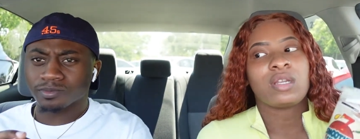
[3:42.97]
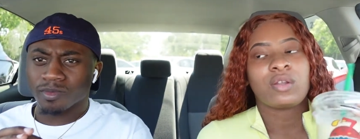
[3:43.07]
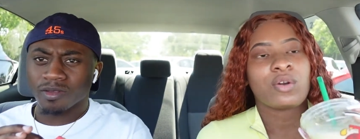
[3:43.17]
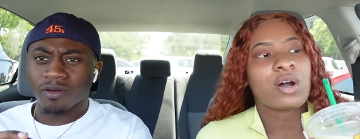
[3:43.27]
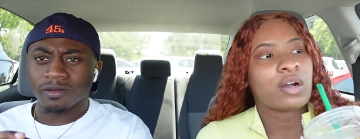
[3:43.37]
Speaker 1: a
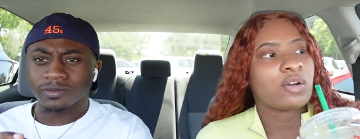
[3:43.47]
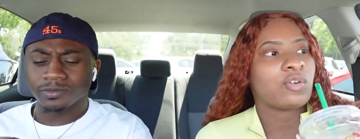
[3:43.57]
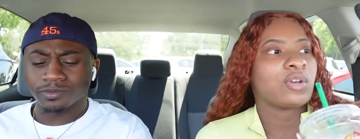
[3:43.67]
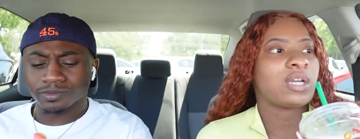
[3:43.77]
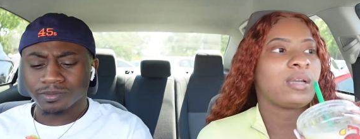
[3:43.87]
little
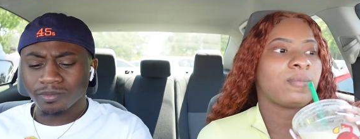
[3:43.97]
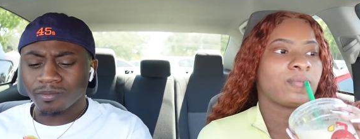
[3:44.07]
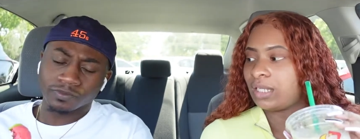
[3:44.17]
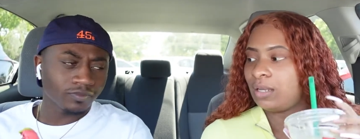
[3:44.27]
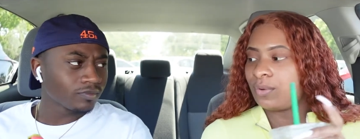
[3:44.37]
hungry.
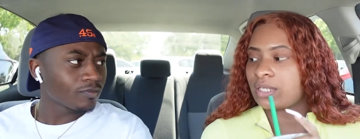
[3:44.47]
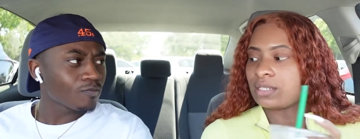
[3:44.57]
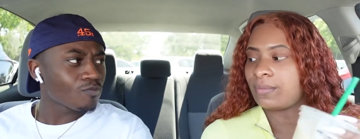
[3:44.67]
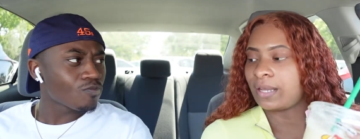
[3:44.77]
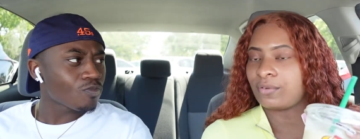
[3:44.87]
He wanted
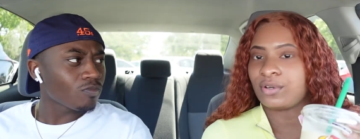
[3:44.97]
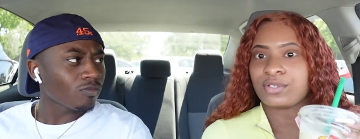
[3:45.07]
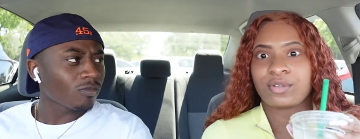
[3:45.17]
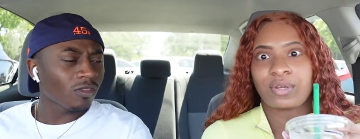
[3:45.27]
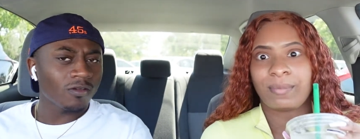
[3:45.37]
some
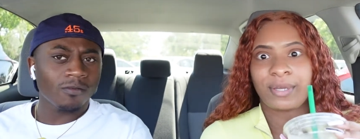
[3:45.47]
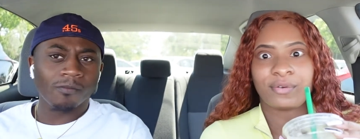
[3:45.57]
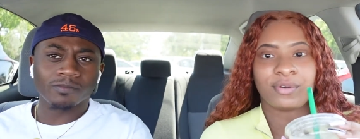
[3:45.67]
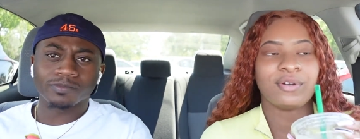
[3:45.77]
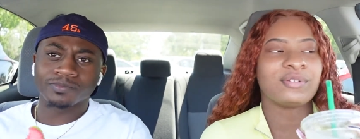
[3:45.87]
macarons, so we got
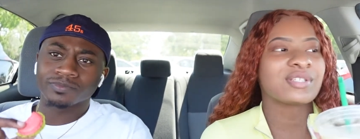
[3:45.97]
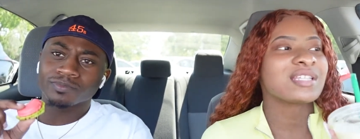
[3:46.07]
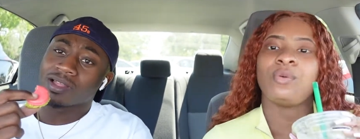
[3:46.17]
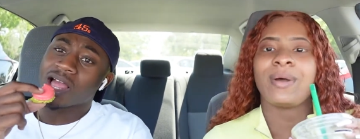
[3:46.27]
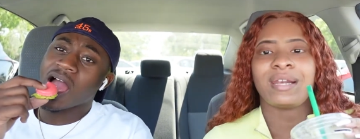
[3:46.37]
macarons.
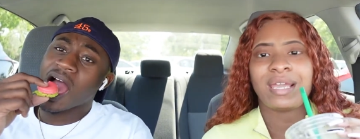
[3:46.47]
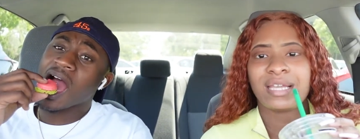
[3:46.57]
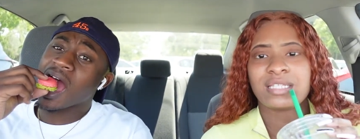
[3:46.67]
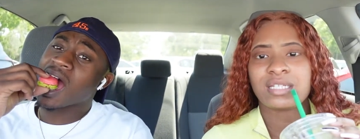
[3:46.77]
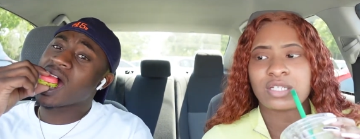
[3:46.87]
We're about to
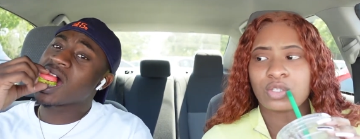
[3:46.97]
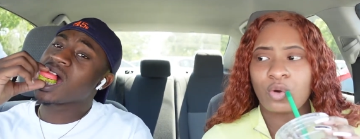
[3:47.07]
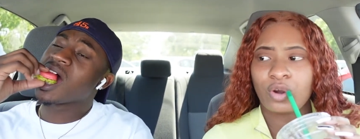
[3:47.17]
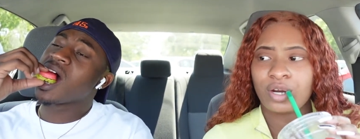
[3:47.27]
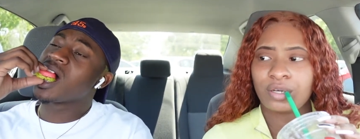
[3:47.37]
head to the
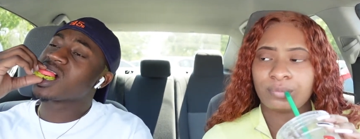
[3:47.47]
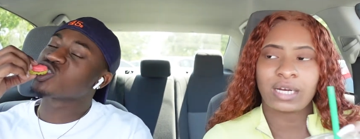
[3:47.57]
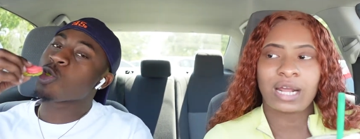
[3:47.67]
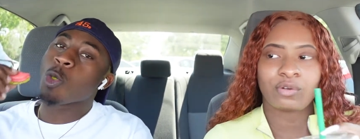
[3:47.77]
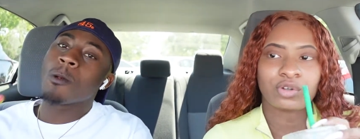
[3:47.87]
store,
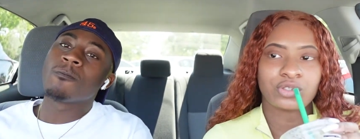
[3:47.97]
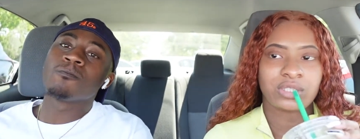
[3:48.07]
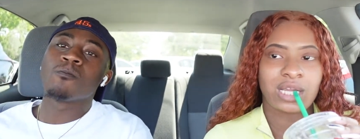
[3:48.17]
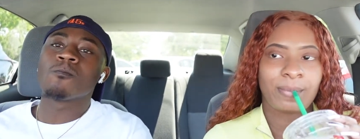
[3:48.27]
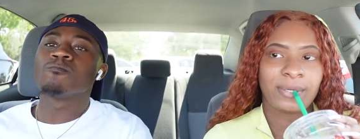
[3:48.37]
get our grocery
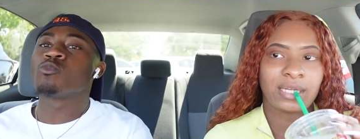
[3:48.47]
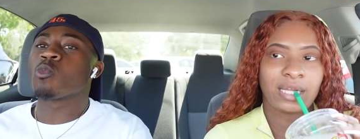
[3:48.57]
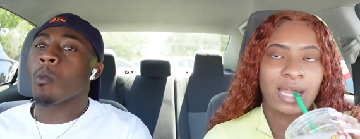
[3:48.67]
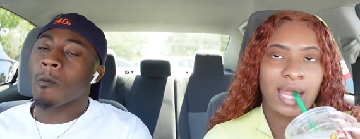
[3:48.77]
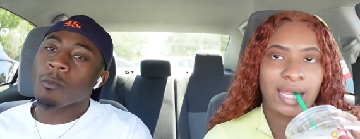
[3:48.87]
shopping
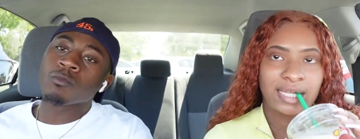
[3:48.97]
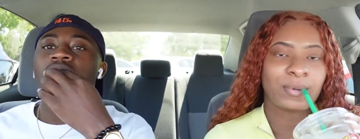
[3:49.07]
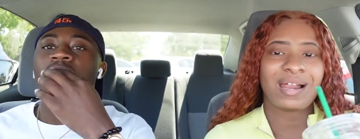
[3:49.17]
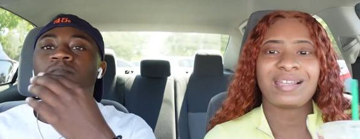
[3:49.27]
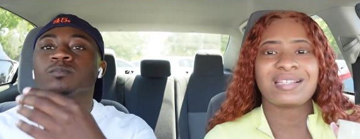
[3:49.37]
done.
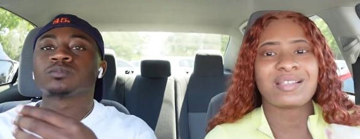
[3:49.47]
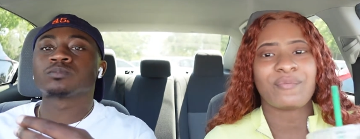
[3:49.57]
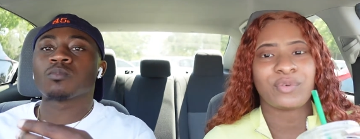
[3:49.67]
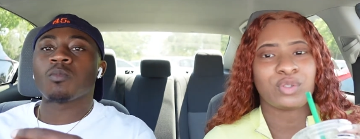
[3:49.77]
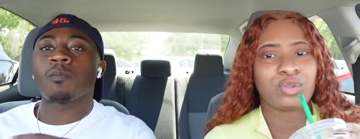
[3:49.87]
Probably get
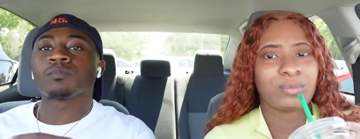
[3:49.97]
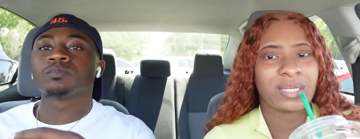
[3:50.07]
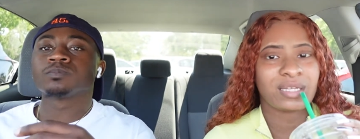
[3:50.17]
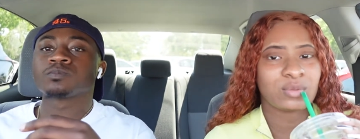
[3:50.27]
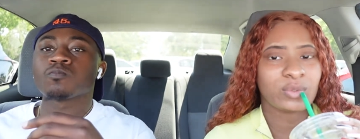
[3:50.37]
some food
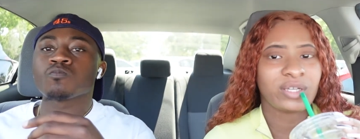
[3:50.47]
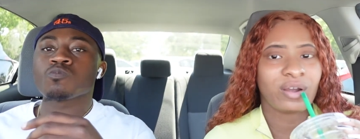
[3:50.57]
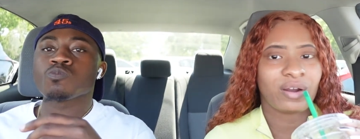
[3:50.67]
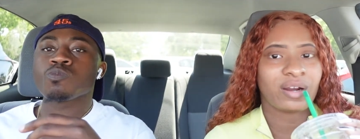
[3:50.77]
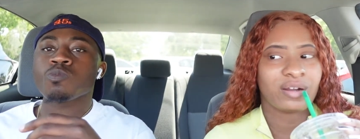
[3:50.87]
because we
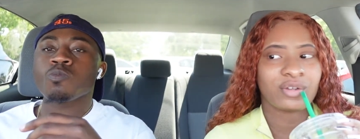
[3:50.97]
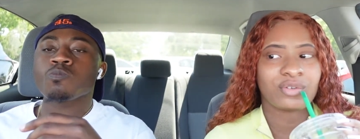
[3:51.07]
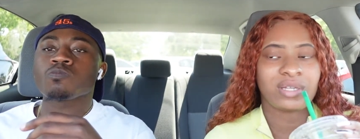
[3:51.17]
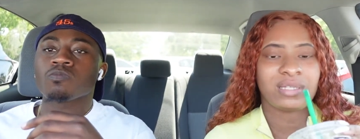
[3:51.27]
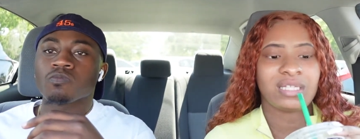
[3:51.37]
are
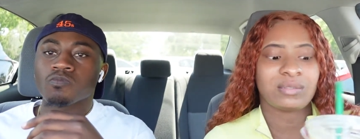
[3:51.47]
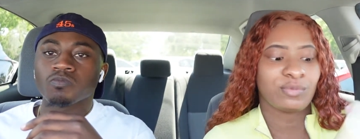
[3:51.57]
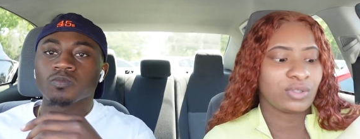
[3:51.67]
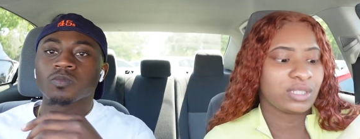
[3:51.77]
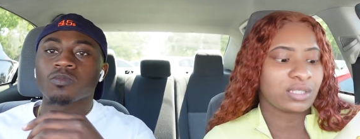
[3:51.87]
hungry. These
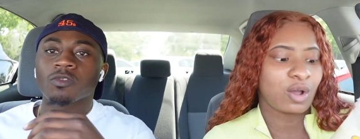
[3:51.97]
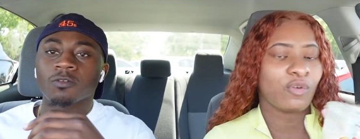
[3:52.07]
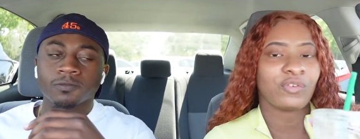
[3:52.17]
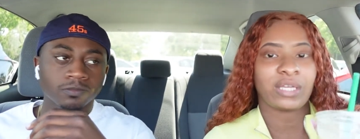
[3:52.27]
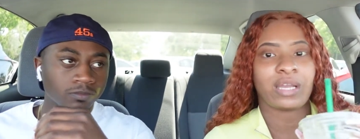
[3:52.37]
smoothies
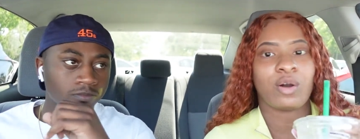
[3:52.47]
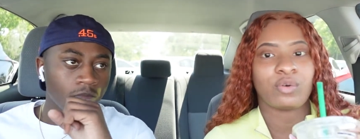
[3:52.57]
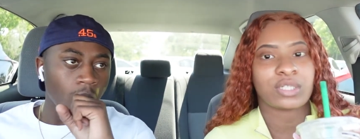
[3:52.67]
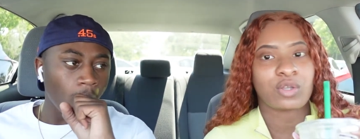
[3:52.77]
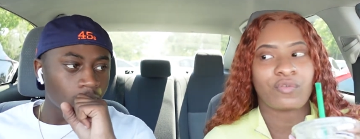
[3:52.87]
hopefully can
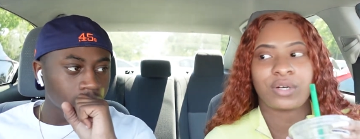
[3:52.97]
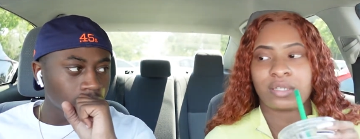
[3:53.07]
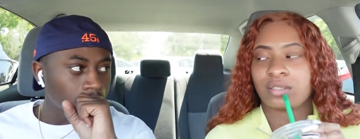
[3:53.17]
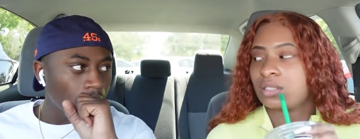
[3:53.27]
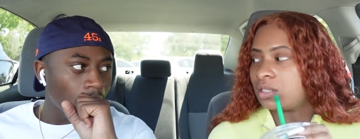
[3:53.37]
hold us over
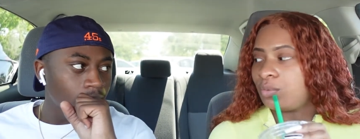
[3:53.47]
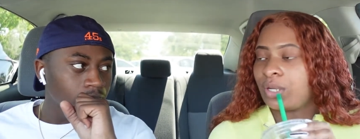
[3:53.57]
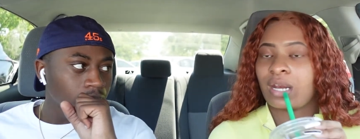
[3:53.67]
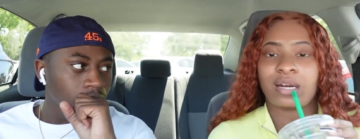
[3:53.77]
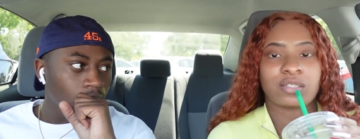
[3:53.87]
until we
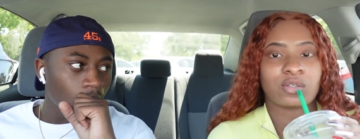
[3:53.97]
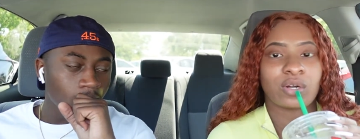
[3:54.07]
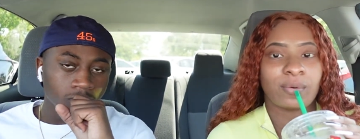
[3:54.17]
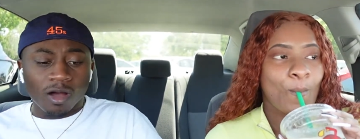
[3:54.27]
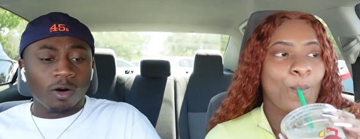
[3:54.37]
get out of the
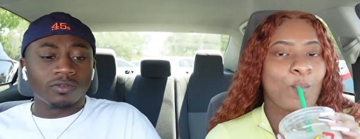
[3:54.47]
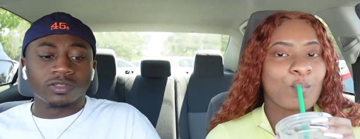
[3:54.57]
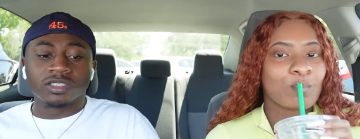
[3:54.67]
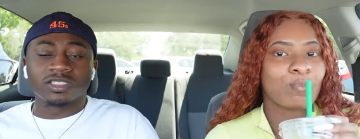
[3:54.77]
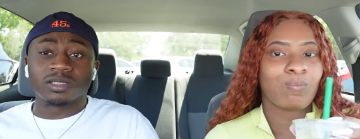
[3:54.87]
store.
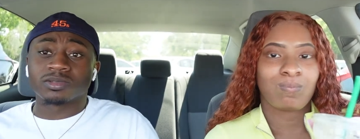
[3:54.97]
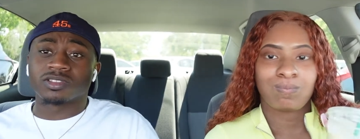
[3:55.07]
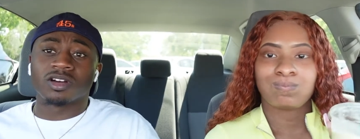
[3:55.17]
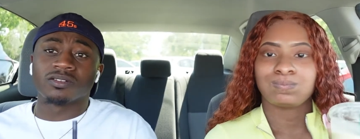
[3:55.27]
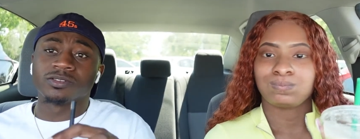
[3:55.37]
Hopefully, because I'm
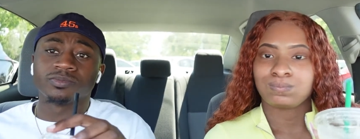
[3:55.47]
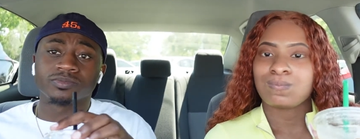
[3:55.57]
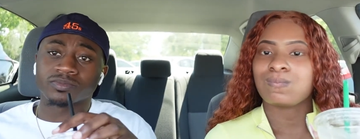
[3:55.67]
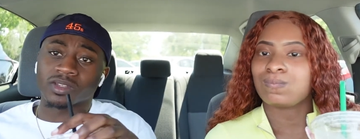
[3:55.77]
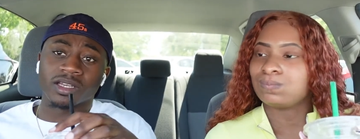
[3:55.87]
starving.
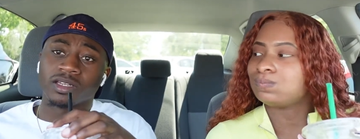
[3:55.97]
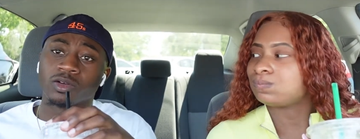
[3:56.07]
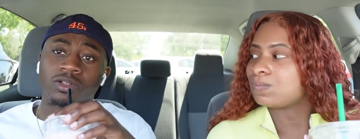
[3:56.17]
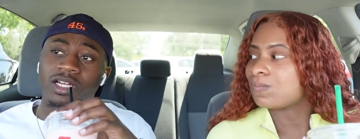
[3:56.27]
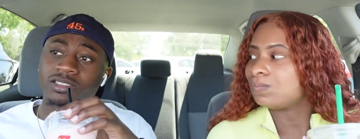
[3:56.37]
I
Speaker 2: ain't even
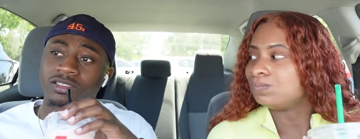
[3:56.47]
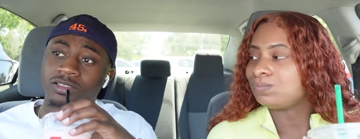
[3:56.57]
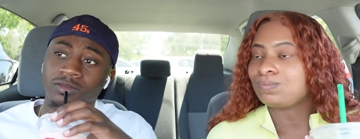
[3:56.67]
gonna lie to you.